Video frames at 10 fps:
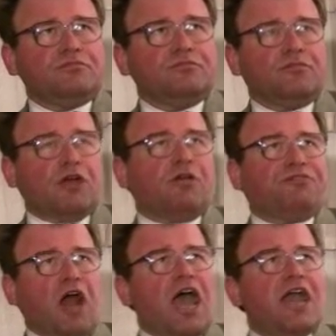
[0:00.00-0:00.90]
They're
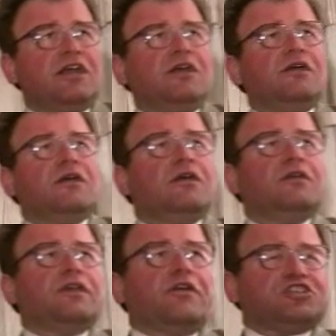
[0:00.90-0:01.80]
afraid,
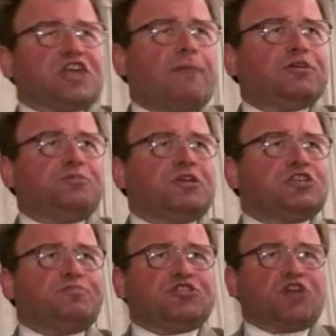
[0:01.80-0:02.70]
their establishment
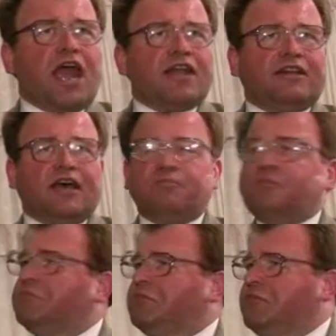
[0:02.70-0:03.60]
has betrayed them,